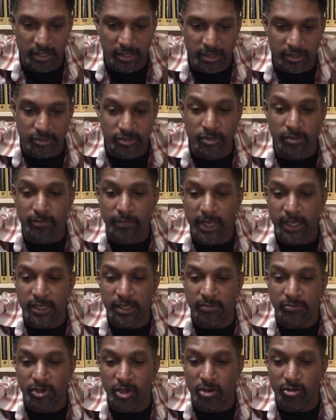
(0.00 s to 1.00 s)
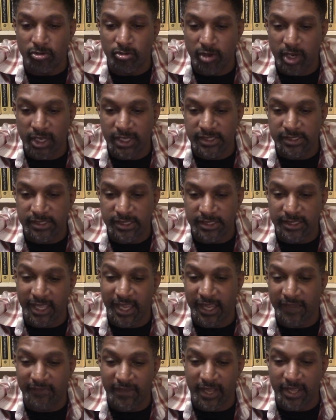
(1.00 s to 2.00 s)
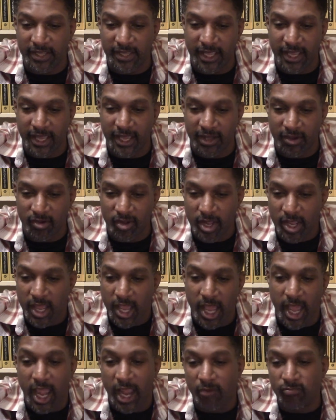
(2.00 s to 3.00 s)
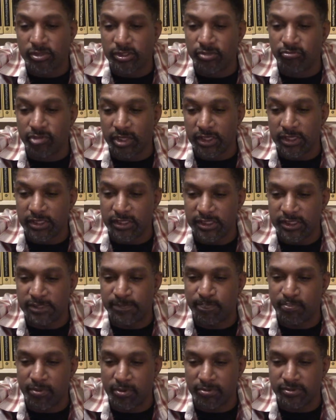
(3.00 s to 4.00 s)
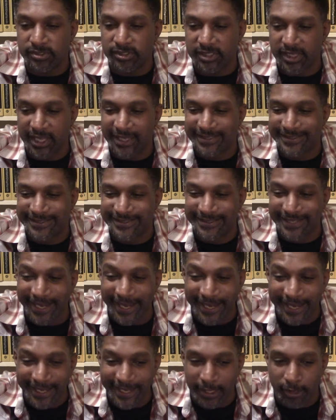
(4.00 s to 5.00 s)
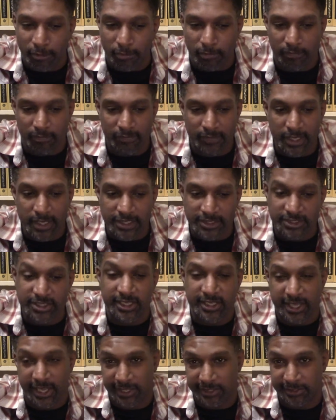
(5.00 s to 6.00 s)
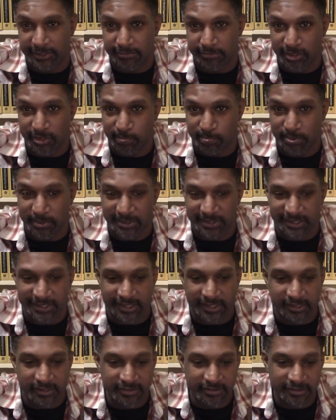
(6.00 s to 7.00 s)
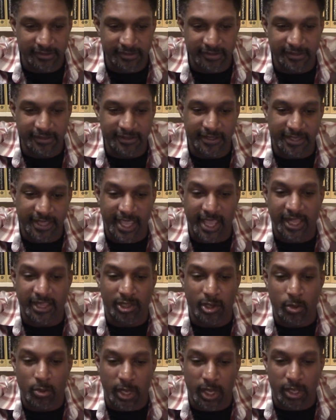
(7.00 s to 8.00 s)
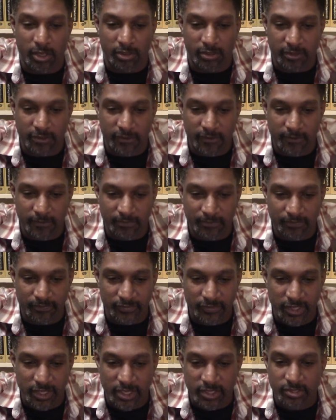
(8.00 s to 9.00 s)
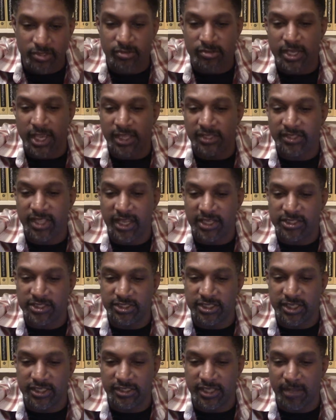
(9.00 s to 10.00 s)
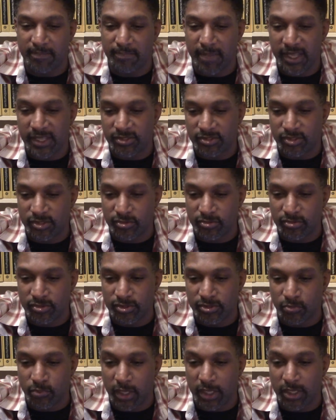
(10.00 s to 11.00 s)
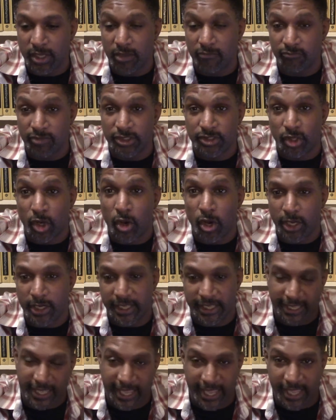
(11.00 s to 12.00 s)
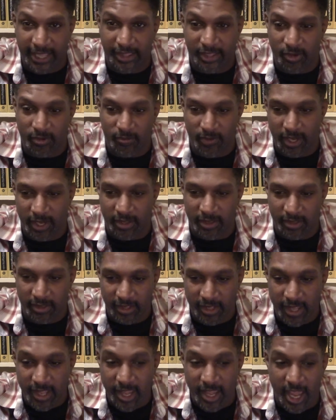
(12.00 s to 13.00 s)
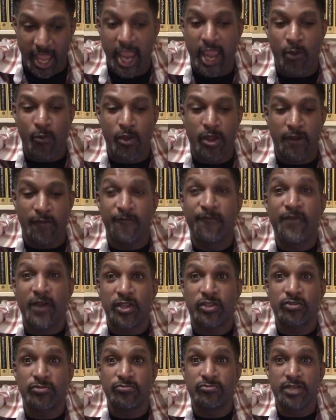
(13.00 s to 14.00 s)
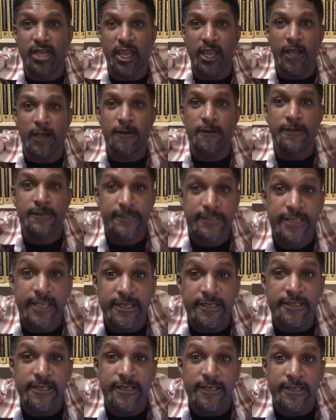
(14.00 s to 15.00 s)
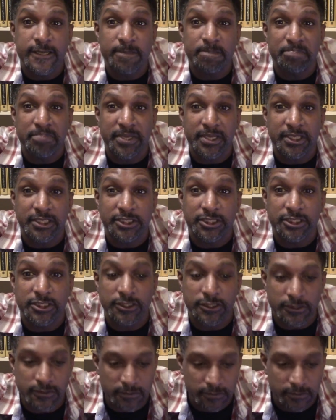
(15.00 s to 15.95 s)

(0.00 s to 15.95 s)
You make him go crazy. Laugh out loud. I was reading his post like, damn, she got some good pussy. LOL. You got that shit that make dudes wake up retarded. LOL. I wanna fuck you now. Get naked, bitch.